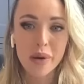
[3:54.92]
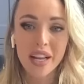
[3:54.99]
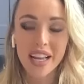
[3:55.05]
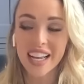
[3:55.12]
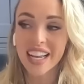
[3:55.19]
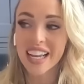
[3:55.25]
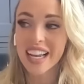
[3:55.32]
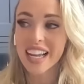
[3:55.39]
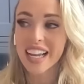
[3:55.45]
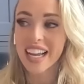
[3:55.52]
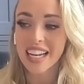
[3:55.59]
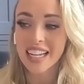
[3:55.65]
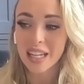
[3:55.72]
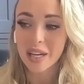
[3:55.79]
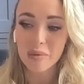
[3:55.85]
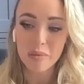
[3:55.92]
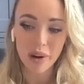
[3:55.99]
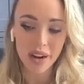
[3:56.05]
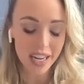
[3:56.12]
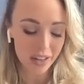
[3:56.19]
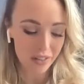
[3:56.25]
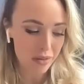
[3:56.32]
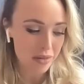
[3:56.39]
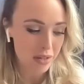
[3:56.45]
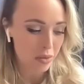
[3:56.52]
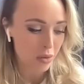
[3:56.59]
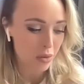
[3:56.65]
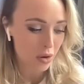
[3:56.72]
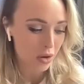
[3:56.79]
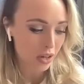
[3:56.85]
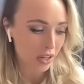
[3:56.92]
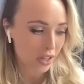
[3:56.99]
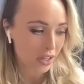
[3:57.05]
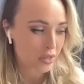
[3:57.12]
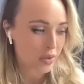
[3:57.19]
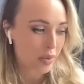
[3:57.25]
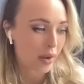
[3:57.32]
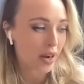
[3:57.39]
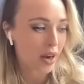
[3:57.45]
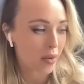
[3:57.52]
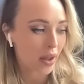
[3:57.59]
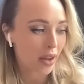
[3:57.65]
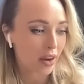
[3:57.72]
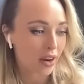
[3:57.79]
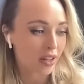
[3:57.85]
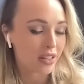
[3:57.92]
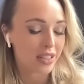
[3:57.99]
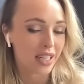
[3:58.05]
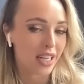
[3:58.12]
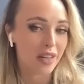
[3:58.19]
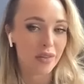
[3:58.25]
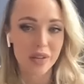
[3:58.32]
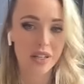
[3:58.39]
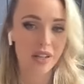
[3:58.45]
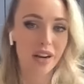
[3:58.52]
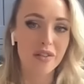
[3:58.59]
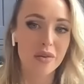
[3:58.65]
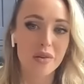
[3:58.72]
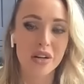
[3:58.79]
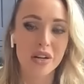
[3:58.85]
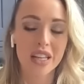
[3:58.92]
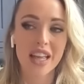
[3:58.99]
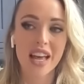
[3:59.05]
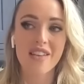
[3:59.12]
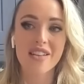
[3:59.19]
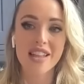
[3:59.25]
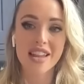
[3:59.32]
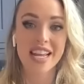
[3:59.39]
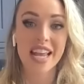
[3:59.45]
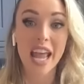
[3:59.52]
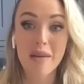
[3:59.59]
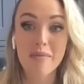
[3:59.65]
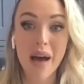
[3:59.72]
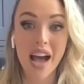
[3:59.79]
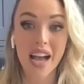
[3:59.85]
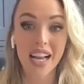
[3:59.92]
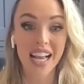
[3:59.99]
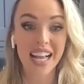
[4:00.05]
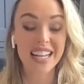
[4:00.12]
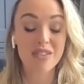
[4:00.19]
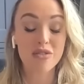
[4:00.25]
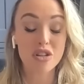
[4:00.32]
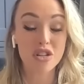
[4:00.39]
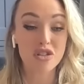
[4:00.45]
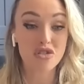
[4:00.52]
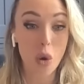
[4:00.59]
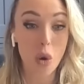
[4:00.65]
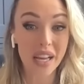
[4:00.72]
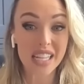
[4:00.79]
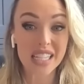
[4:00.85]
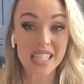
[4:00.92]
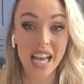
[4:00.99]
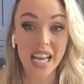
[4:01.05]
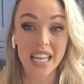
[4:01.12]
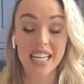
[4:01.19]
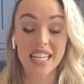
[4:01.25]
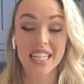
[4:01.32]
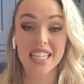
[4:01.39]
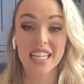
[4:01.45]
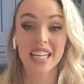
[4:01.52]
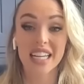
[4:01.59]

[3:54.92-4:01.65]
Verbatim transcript: But he, he had a little break from his walker because we went away on holiday and we didn't have a walker there. And then yeah. he came back and he was so excited.